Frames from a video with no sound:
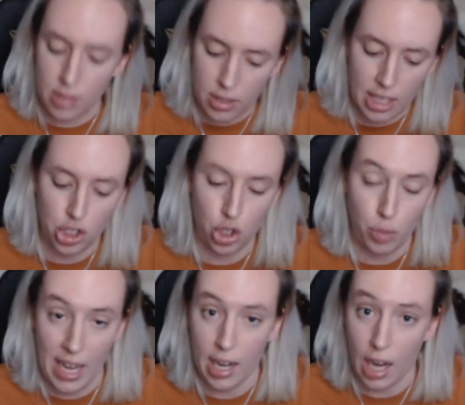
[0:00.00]
They're not too
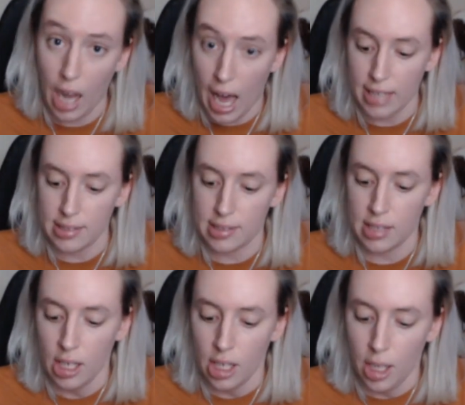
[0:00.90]
bad of
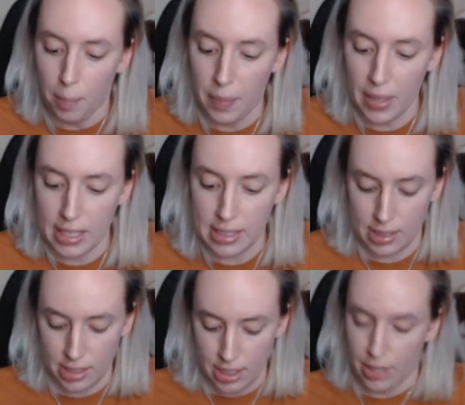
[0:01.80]
guides,
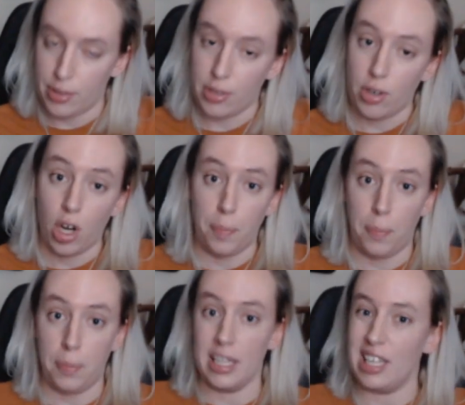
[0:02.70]
but, you know, there are
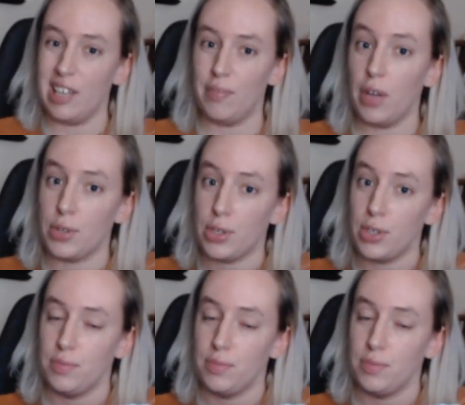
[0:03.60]
plenty of other